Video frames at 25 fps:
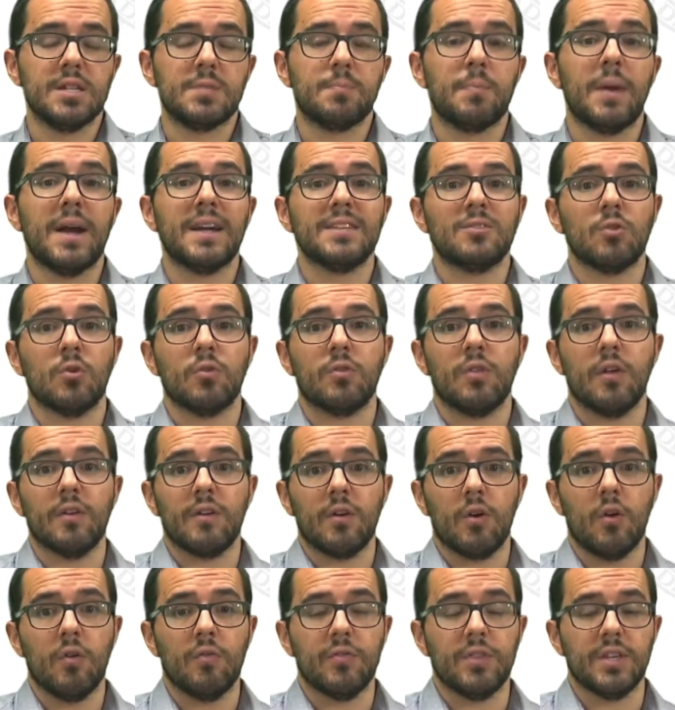this part of
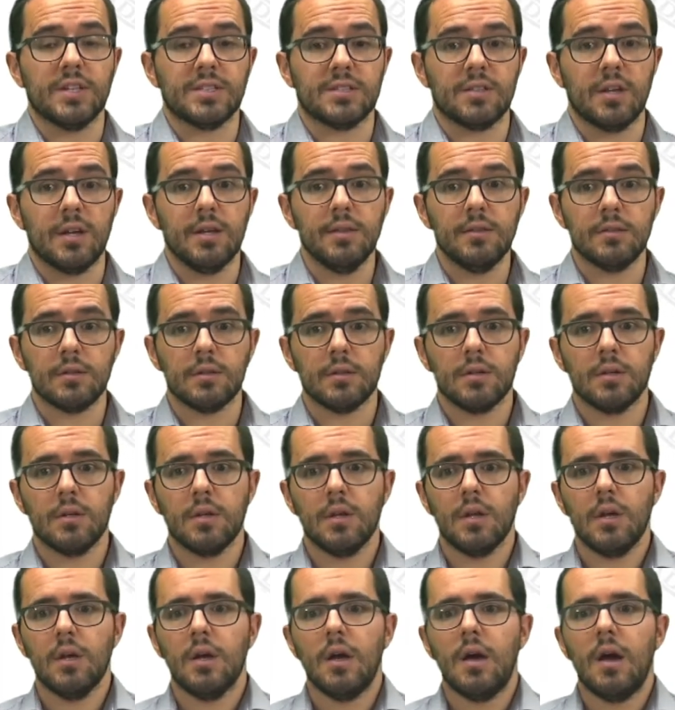the state,
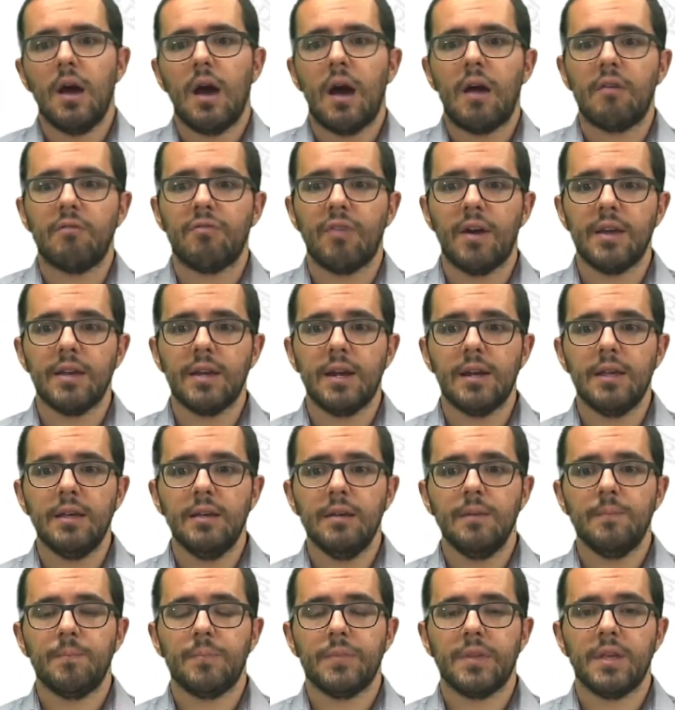and
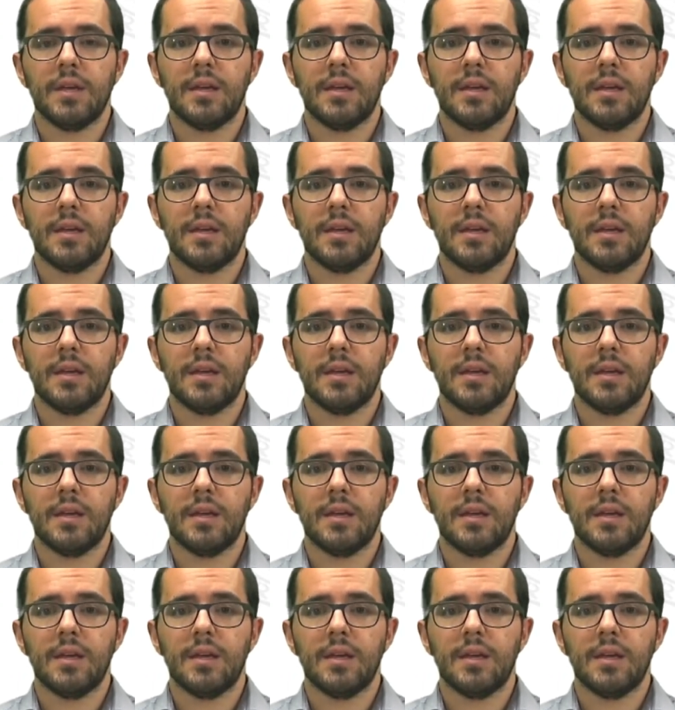finally,